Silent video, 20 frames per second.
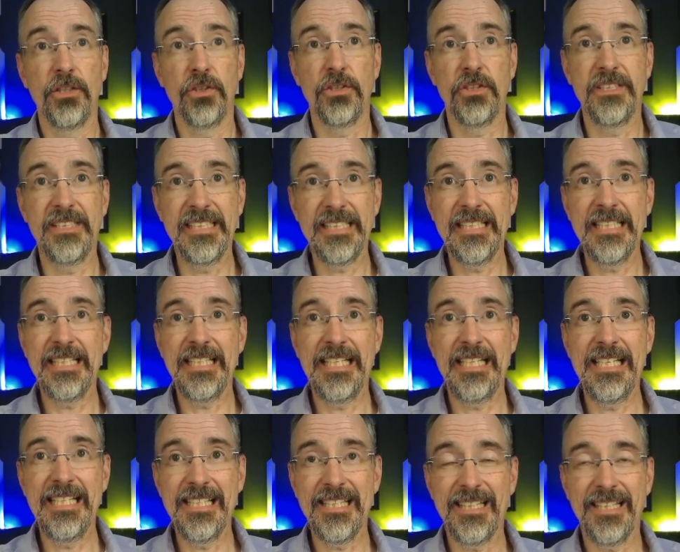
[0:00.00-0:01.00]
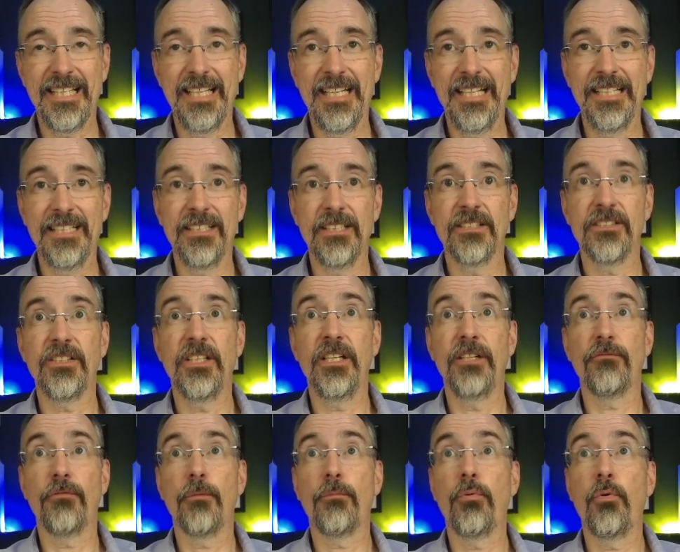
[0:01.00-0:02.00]
digging inland, say
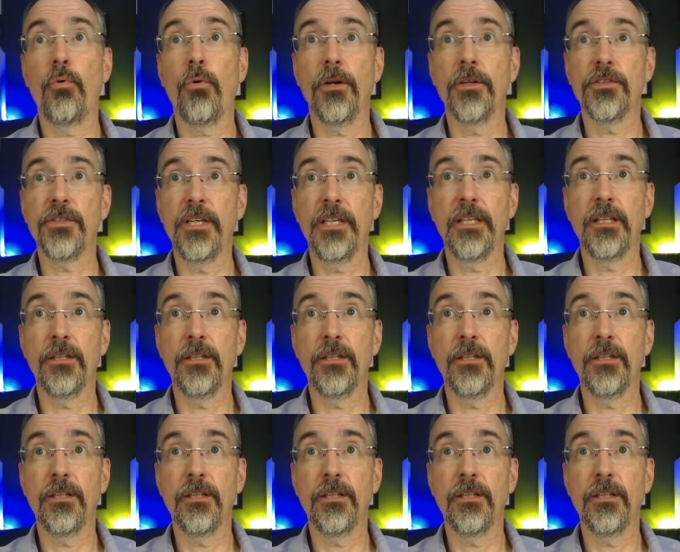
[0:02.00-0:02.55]
reports. And it